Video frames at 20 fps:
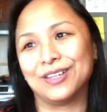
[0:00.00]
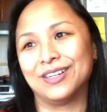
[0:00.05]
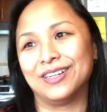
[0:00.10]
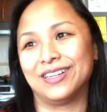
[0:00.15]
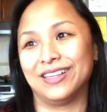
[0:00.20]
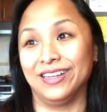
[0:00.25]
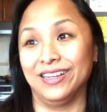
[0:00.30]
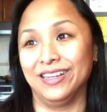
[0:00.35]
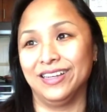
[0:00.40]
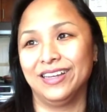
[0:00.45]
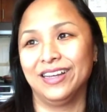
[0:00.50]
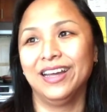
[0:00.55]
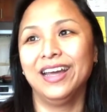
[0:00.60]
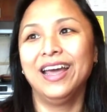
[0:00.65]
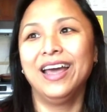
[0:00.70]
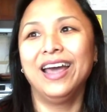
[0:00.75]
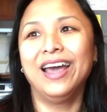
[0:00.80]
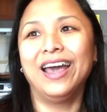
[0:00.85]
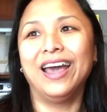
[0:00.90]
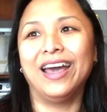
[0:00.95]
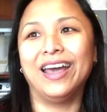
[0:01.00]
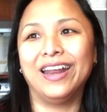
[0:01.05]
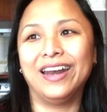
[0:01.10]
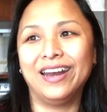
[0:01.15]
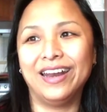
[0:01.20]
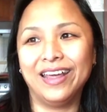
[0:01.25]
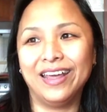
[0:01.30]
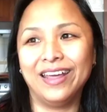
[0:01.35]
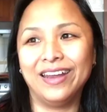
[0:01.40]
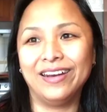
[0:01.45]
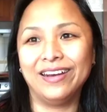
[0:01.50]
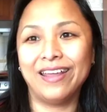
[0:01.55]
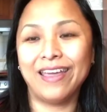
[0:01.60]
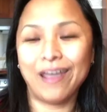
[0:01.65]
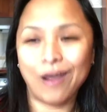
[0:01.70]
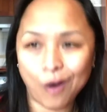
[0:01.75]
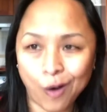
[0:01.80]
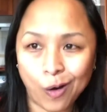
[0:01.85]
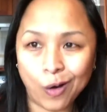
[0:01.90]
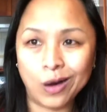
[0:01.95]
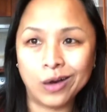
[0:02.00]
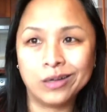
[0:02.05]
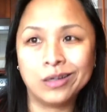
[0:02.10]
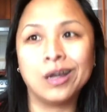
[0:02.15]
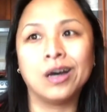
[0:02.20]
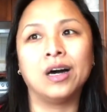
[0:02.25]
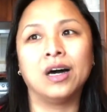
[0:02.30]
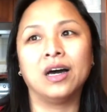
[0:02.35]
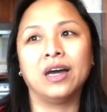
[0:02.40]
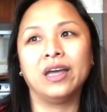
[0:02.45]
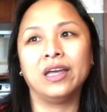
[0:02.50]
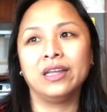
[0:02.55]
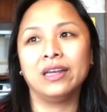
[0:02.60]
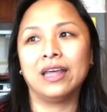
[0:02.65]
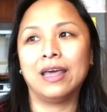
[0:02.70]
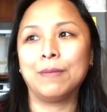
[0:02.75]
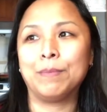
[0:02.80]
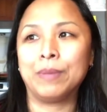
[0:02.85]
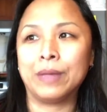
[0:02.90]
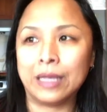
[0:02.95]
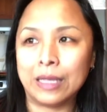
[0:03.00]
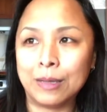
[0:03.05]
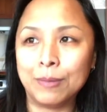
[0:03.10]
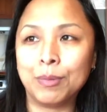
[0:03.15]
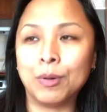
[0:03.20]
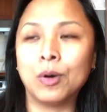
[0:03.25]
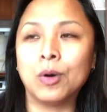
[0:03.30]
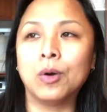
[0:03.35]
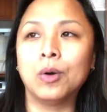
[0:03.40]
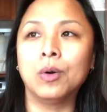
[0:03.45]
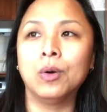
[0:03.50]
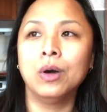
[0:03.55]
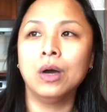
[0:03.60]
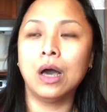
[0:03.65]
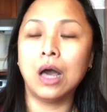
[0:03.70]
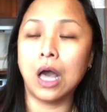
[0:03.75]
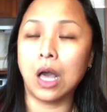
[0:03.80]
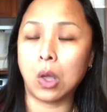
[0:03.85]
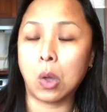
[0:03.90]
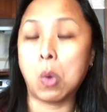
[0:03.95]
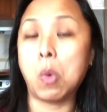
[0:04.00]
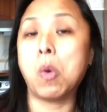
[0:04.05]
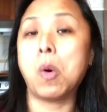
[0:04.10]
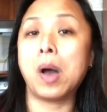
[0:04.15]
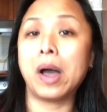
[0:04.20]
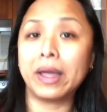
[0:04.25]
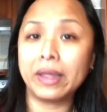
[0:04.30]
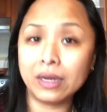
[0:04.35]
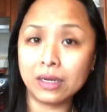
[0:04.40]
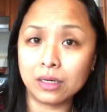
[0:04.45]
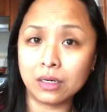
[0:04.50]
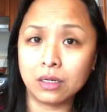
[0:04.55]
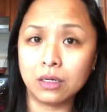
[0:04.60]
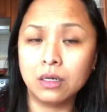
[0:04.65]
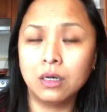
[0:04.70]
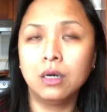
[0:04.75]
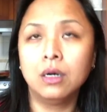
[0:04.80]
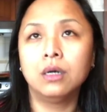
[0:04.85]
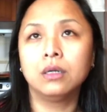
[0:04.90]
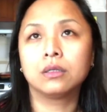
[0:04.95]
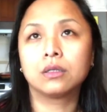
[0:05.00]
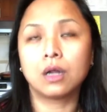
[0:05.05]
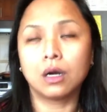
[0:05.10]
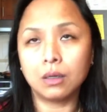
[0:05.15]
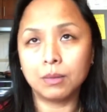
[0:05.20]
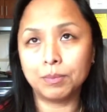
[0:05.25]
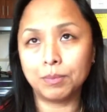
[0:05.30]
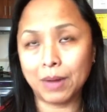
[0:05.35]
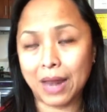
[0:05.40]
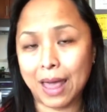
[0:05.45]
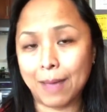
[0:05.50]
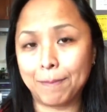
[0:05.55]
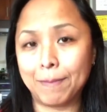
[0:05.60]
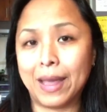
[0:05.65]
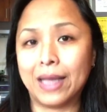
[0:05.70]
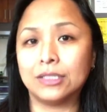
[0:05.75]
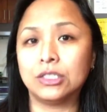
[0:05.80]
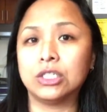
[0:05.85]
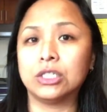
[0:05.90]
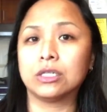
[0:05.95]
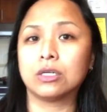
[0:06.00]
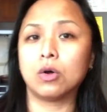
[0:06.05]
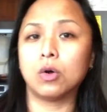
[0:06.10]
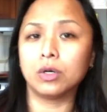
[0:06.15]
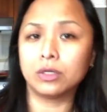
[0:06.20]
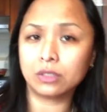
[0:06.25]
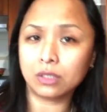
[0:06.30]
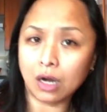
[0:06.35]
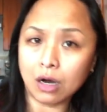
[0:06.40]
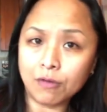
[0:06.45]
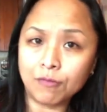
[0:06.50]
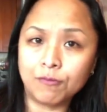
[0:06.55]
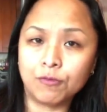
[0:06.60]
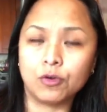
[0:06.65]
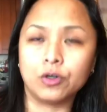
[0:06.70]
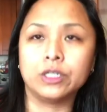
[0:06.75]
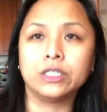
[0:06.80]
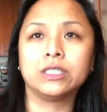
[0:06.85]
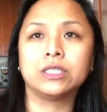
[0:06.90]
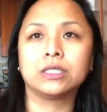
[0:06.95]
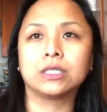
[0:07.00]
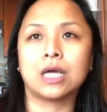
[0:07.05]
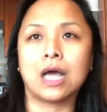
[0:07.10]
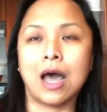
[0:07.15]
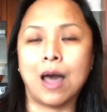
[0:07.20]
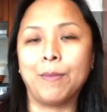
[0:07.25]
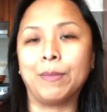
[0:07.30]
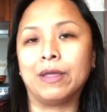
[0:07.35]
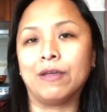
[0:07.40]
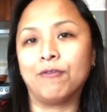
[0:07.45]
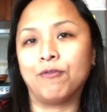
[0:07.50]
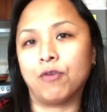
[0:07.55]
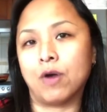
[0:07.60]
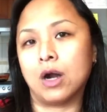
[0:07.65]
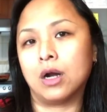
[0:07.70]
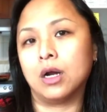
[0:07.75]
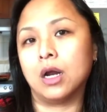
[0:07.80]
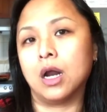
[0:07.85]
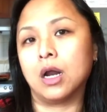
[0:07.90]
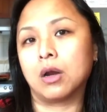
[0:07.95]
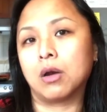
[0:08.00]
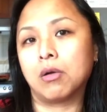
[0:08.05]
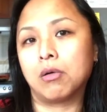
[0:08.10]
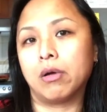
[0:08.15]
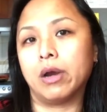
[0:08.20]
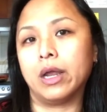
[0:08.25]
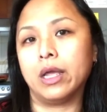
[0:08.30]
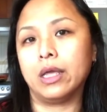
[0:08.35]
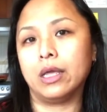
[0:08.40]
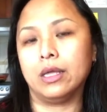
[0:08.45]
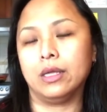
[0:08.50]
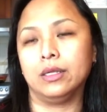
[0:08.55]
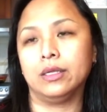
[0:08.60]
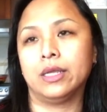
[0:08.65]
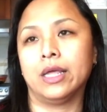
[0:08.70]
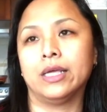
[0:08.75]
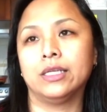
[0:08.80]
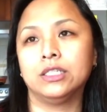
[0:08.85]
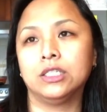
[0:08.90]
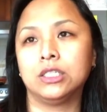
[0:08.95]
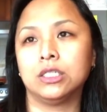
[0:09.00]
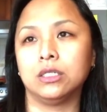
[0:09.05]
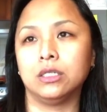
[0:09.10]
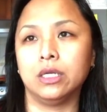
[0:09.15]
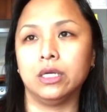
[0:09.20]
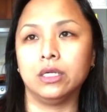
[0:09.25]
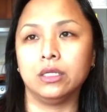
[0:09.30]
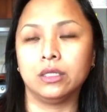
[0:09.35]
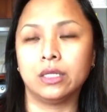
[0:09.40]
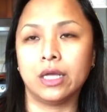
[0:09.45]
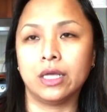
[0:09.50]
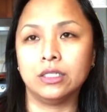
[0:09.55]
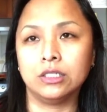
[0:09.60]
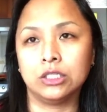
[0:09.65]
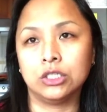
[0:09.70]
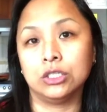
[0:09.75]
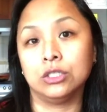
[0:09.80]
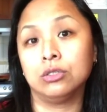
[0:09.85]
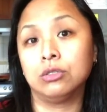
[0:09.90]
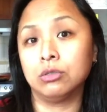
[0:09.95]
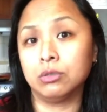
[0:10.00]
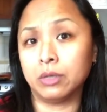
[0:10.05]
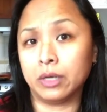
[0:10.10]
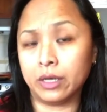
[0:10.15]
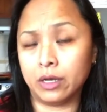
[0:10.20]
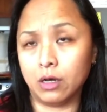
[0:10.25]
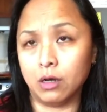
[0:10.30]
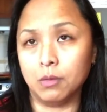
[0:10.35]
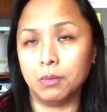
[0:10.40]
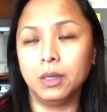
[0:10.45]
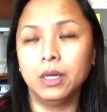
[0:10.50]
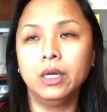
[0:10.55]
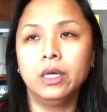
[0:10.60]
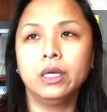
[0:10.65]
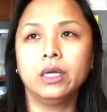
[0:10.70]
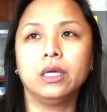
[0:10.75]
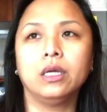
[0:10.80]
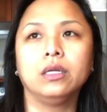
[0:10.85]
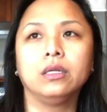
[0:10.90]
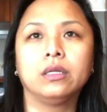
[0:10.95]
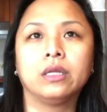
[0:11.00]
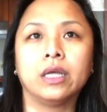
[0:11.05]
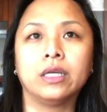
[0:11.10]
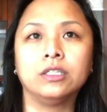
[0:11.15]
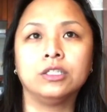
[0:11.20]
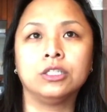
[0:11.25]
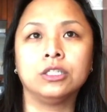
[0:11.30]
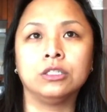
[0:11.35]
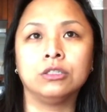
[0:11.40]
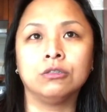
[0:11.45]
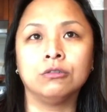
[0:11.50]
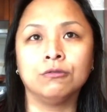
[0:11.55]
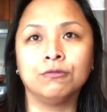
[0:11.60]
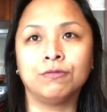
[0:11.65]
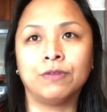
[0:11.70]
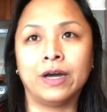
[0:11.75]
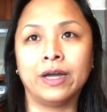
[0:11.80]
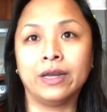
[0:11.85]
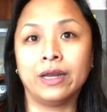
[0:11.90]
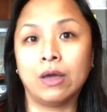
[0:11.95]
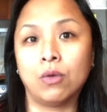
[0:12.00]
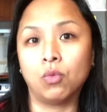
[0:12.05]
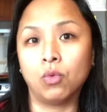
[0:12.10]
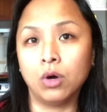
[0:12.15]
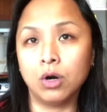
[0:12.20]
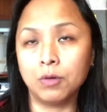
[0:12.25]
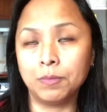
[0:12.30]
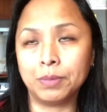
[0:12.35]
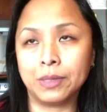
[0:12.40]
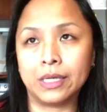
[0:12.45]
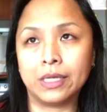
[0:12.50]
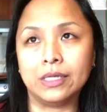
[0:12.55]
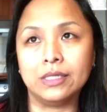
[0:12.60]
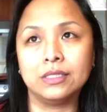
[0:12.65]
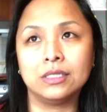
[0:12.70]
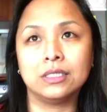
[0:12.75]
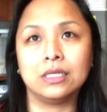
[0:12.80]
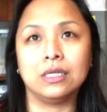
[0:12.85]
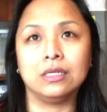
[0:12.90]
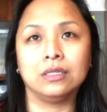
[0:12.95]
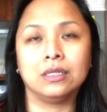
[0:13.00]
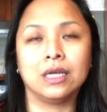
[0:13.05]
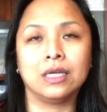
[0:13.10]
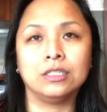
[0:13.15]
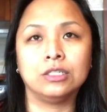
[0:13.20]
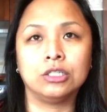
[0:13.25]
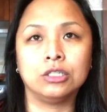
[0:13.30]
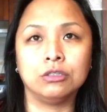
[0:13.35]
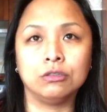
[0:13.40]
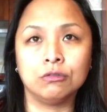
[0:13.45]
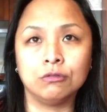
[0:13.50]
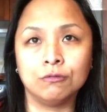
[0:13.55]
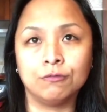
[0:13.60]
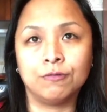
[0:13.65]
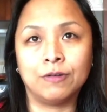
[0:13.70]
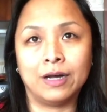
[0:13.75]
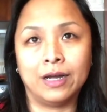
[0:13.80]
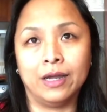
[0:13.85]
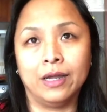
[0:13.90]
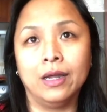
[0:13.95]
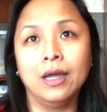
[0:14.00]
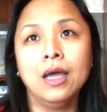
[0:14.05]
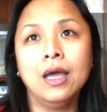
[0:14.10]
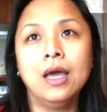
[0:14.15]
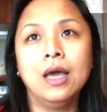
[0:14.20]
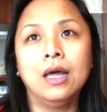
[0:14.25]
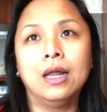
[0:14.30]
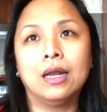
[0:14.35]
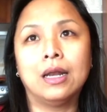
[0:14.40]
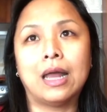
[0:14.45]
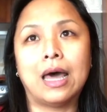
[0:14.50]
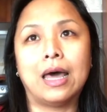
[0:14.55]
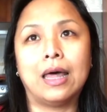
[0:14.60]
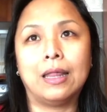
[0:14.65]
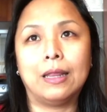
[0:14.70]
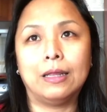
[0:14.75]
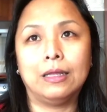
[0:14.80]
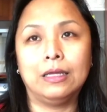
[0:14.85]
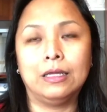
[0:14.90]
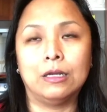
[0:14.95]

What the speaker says: thing. And then there are times like people acquire black magic or dark force coming from a great intention to help, intention to find world peace, intention to find that,